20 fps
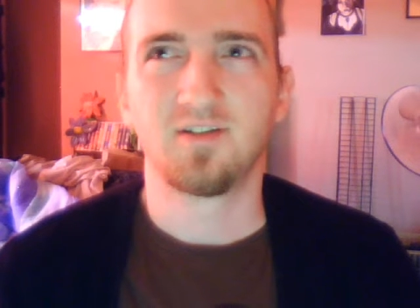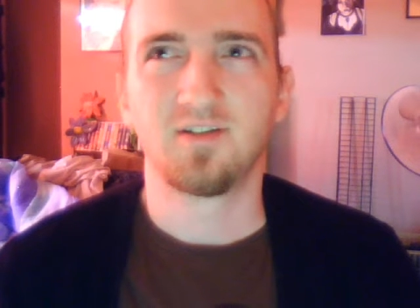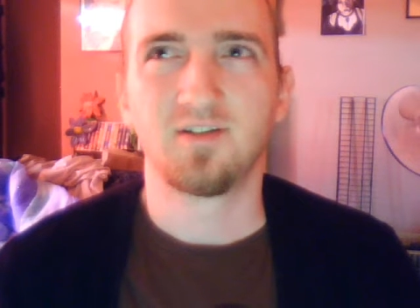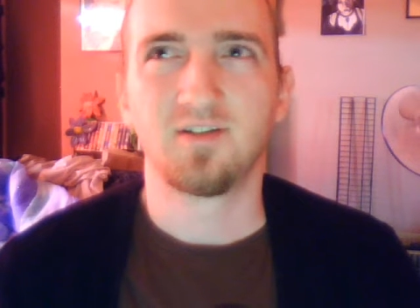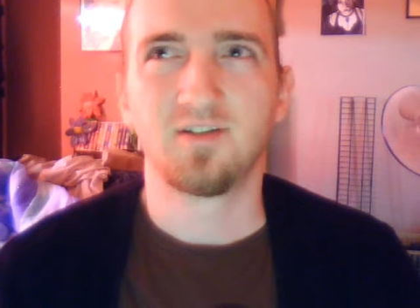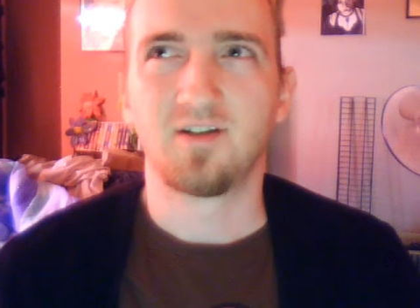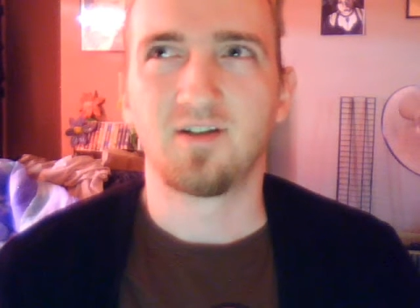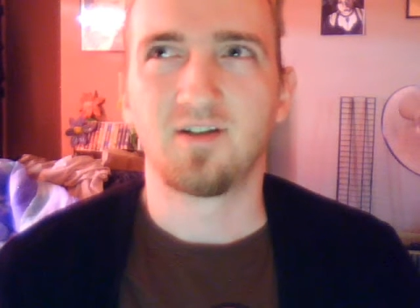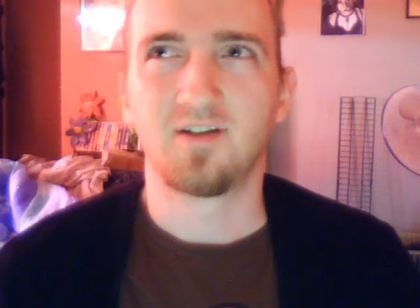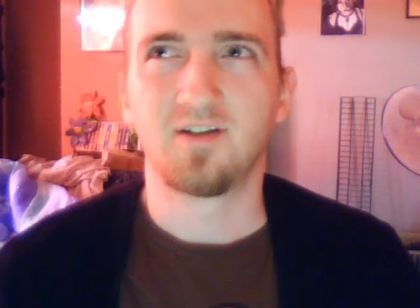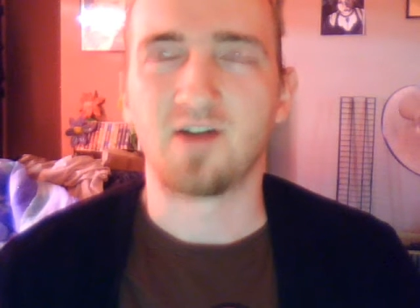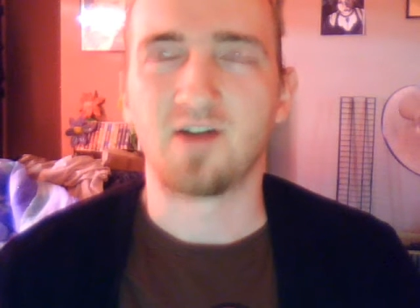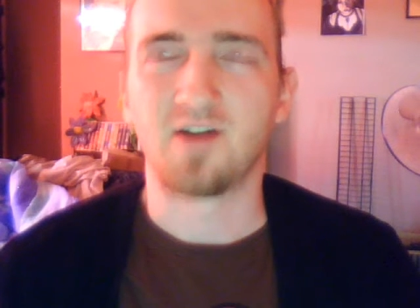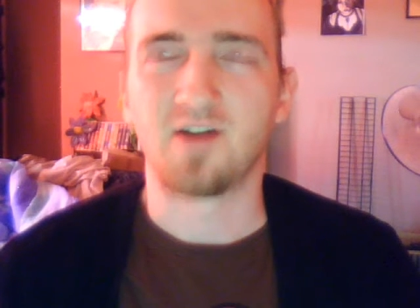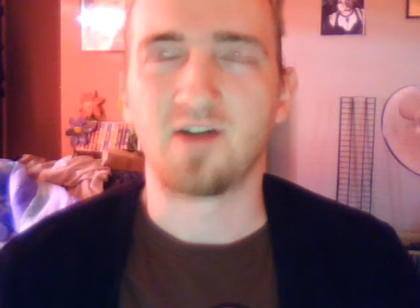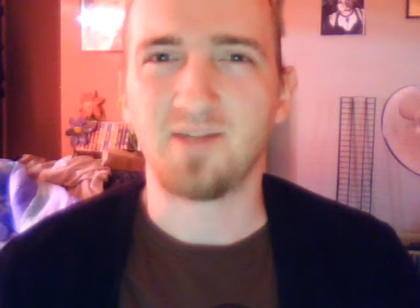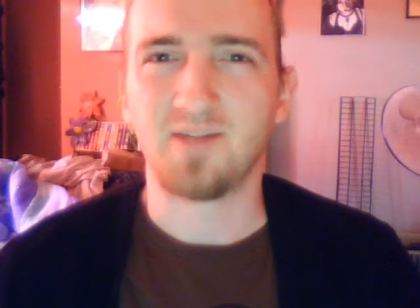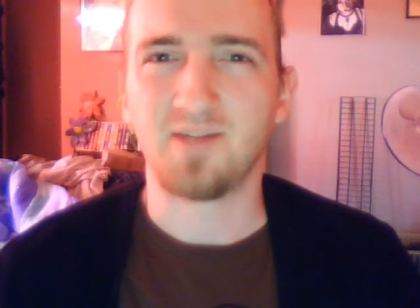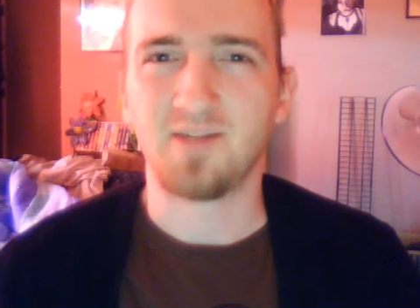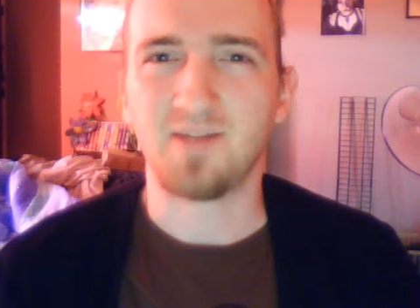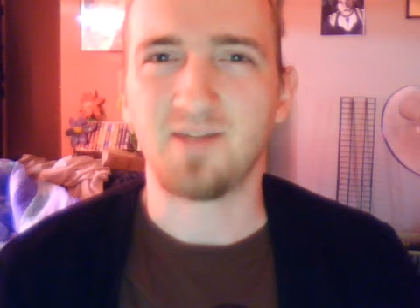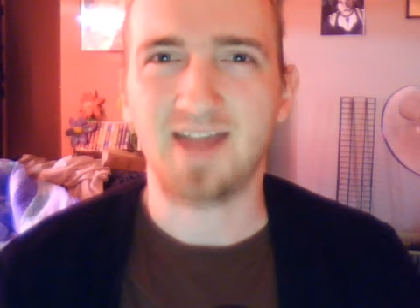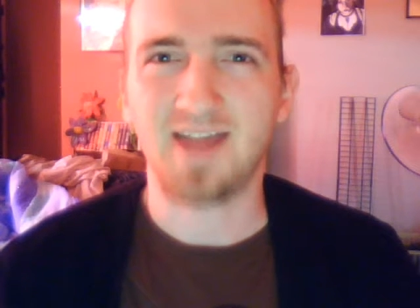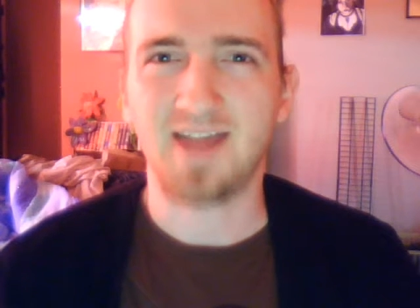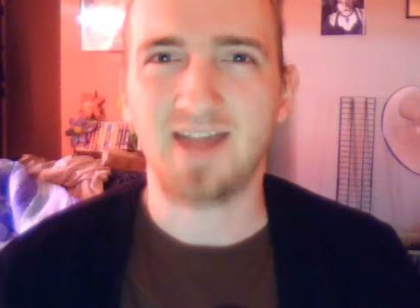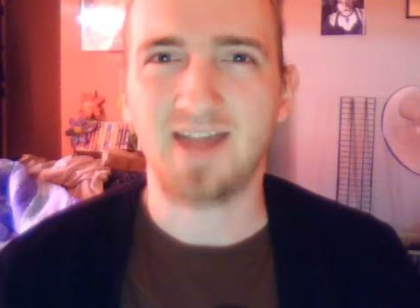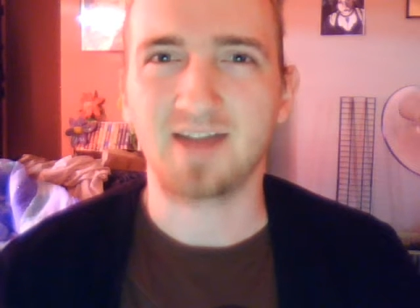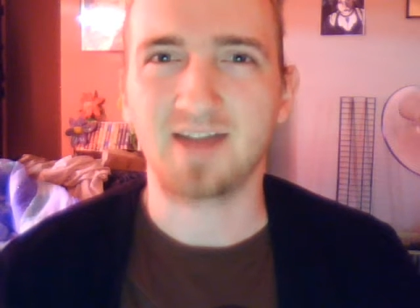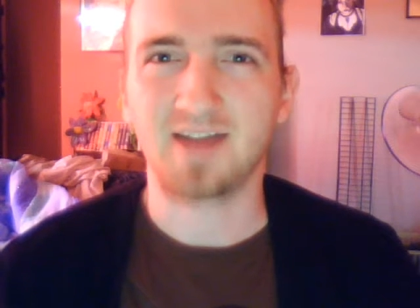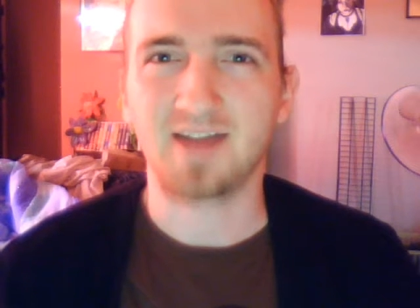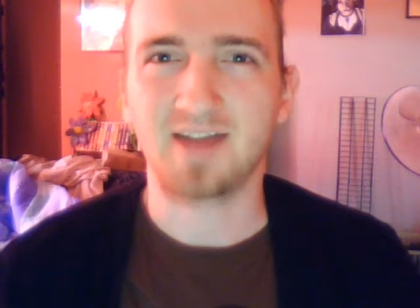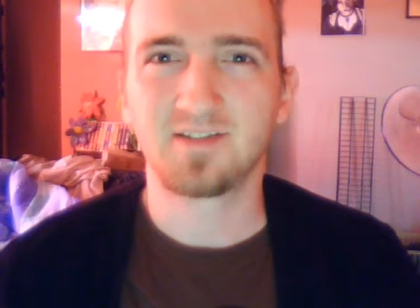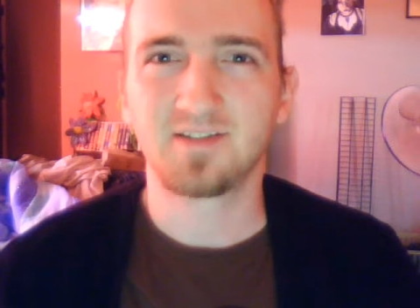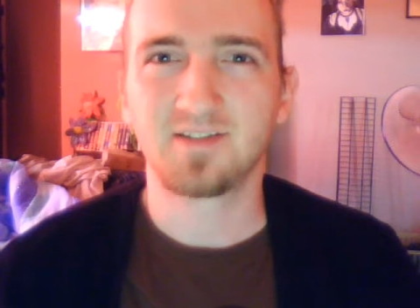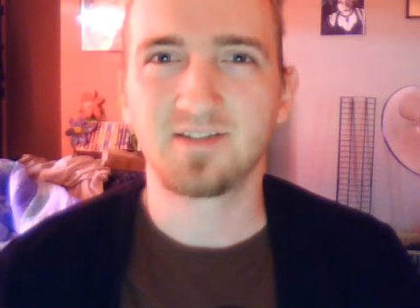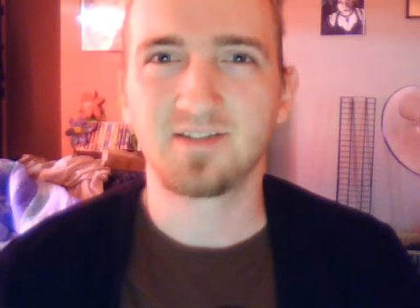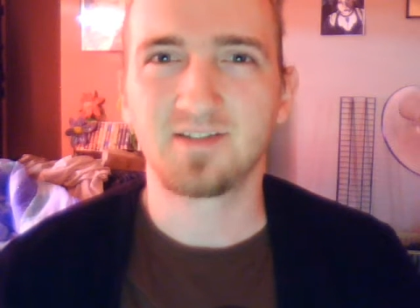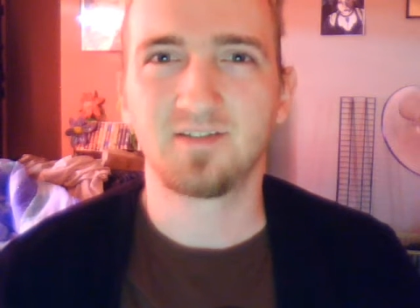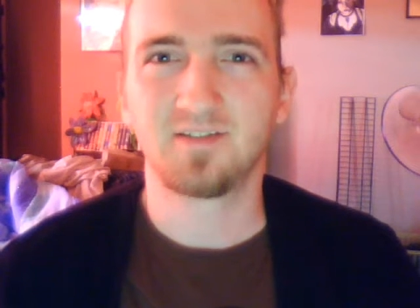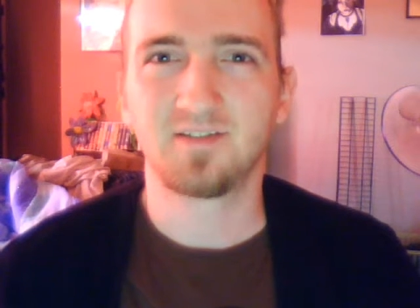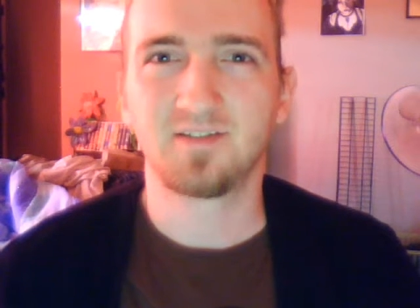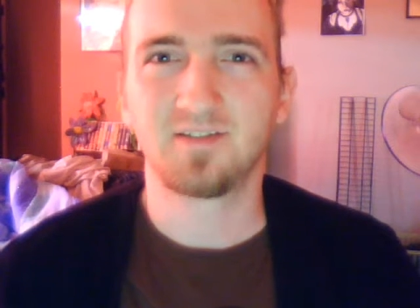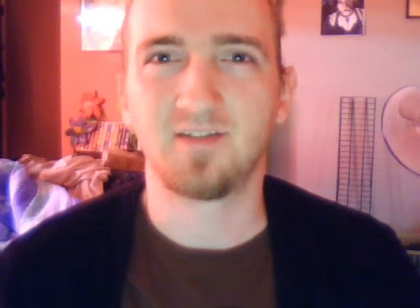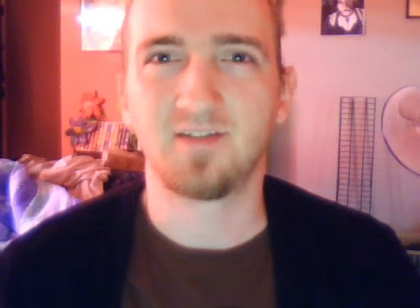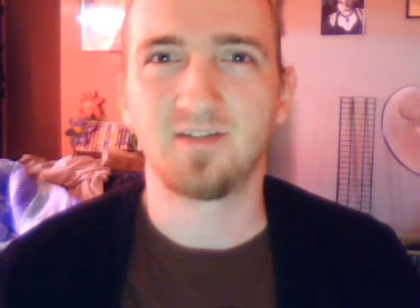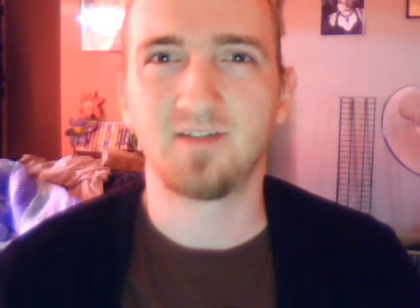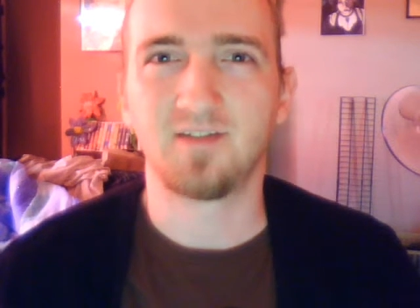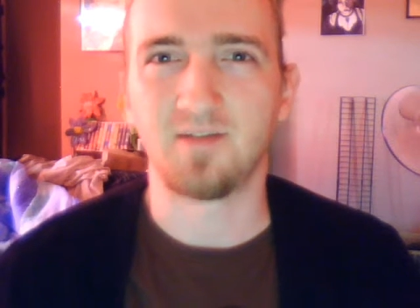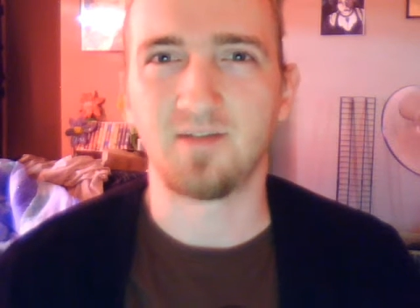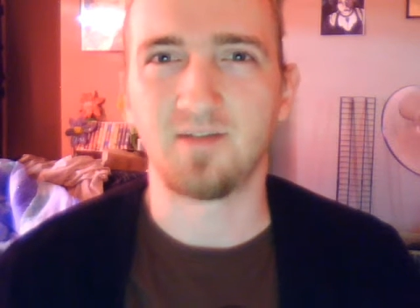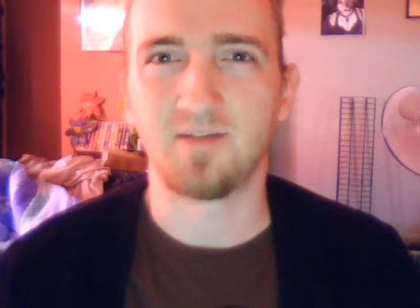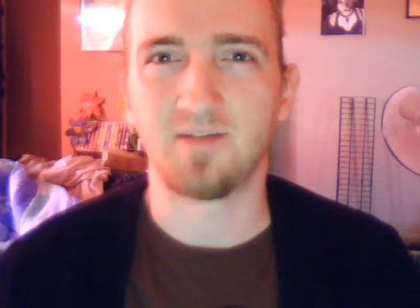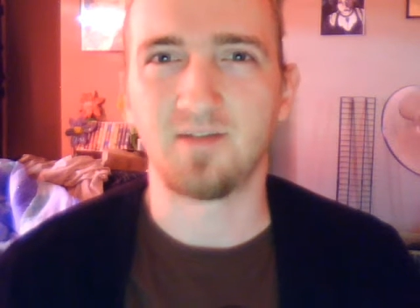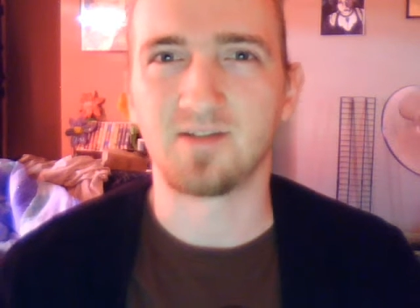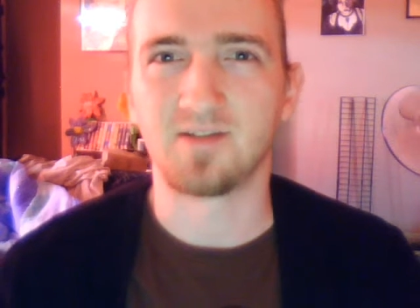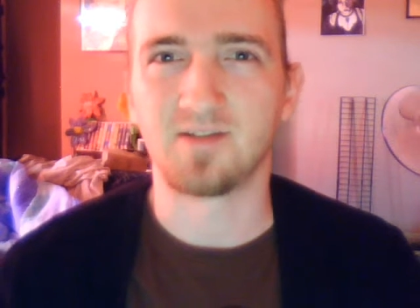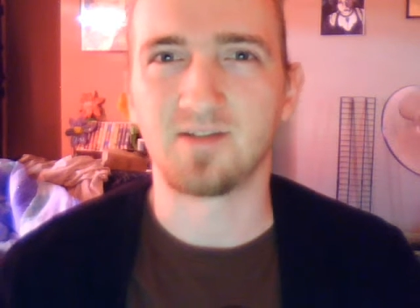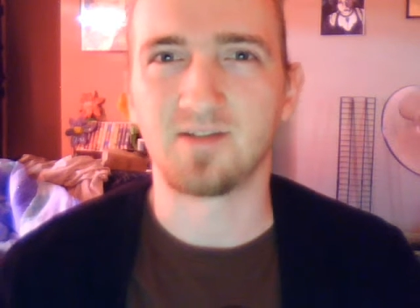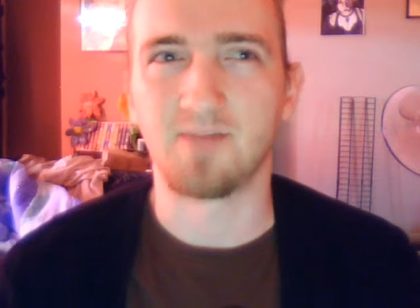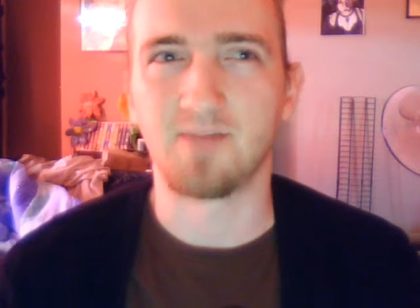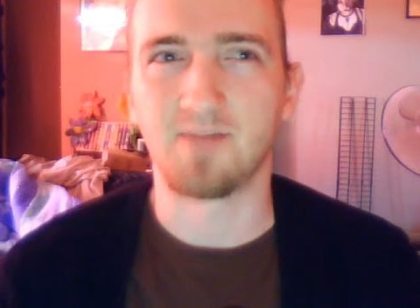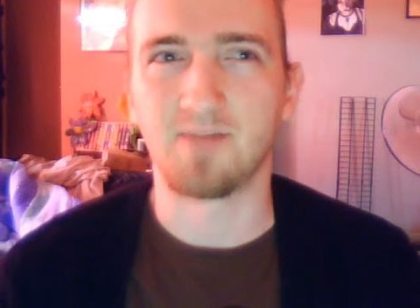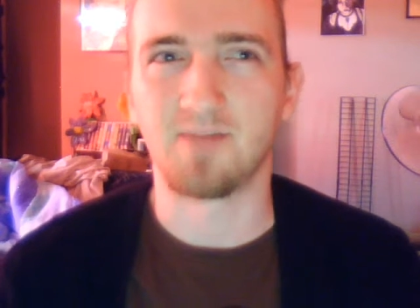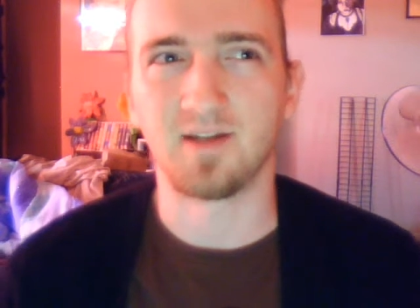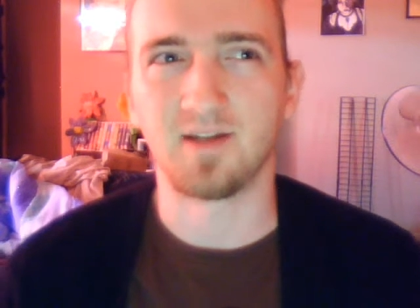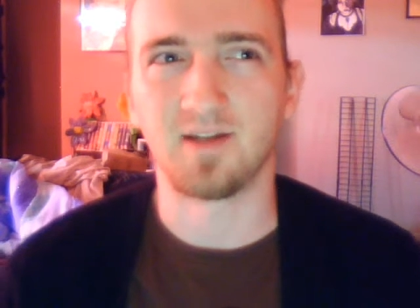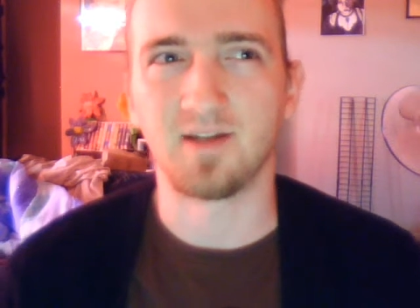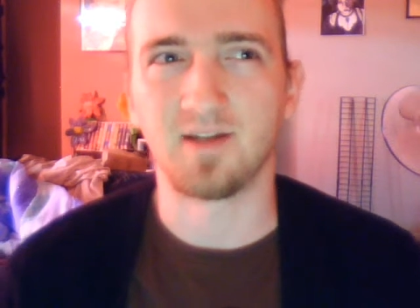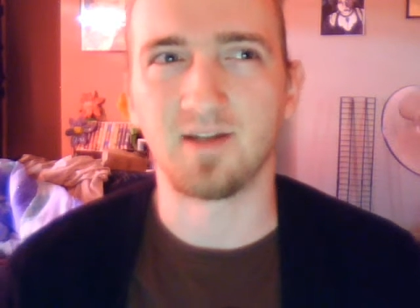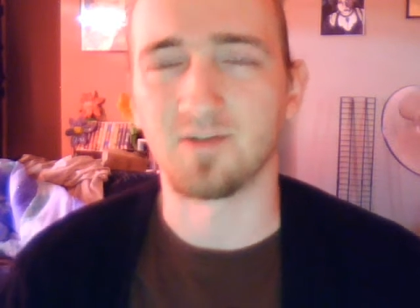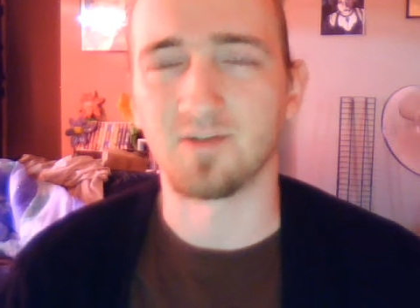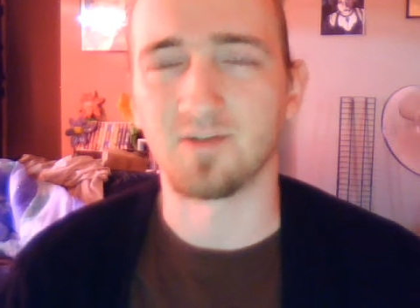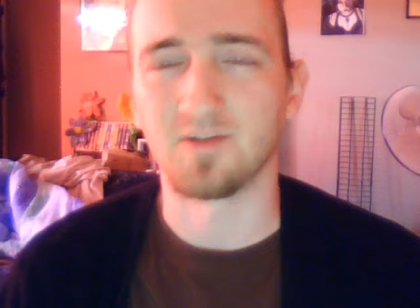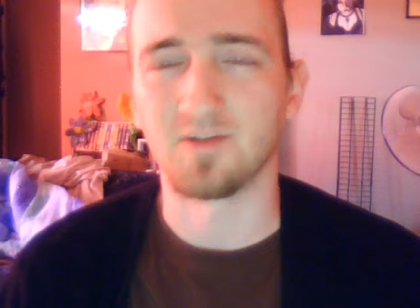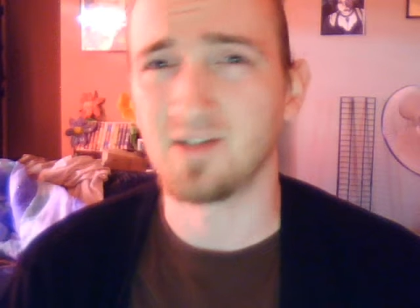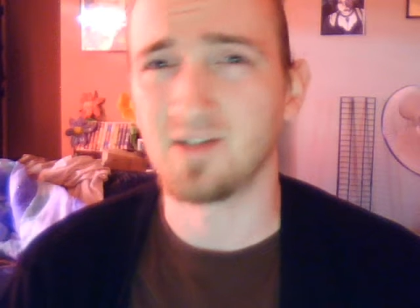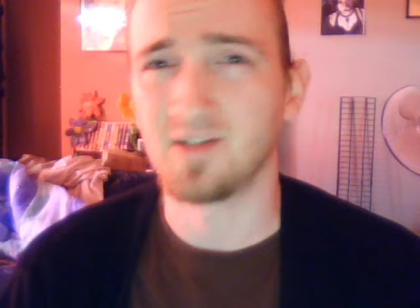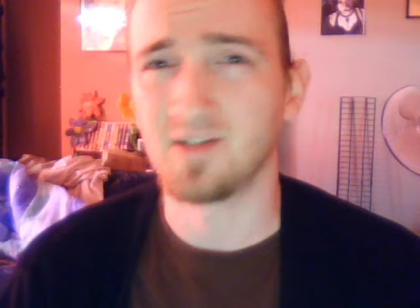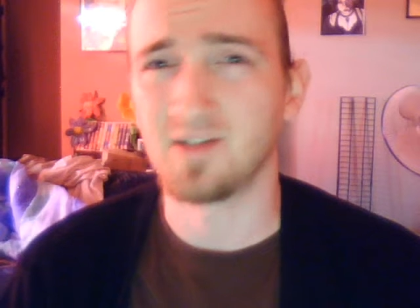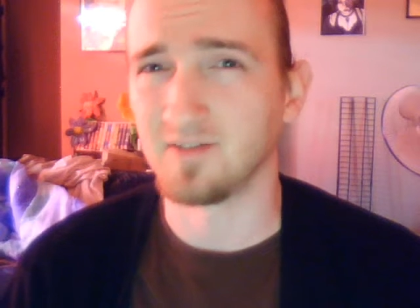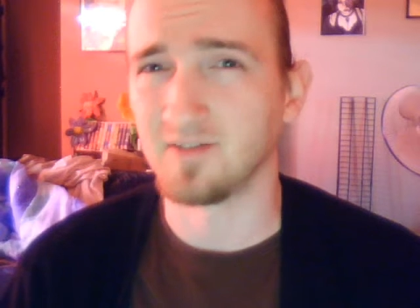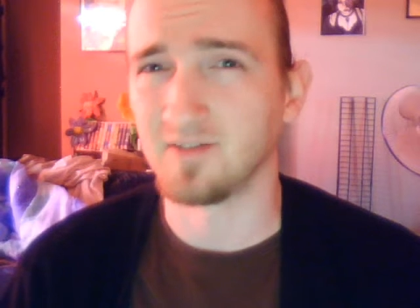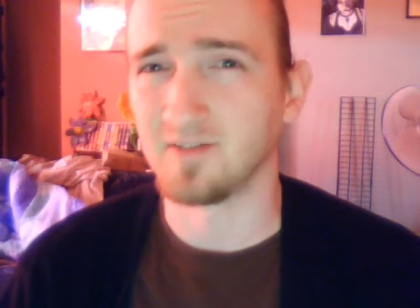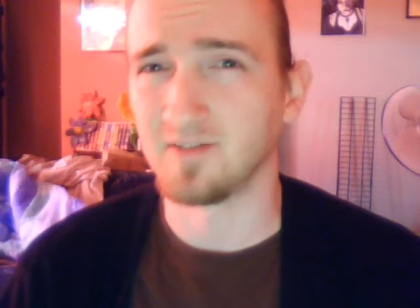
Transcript: are not being taxed, that means that money that they're receiving